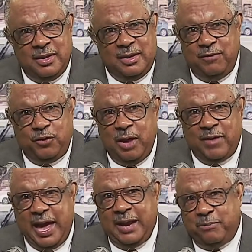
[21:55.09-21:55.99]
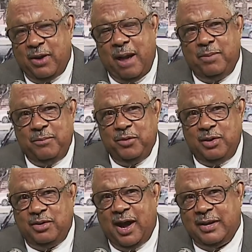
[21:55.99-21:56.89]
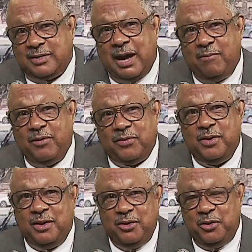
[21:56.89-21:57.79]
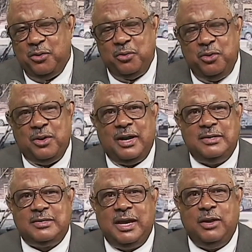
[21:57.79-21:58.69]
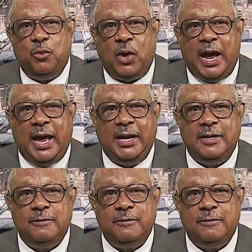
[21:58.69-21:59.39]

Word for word: if you ever had a problem and God solved it for you, you you'll understand why.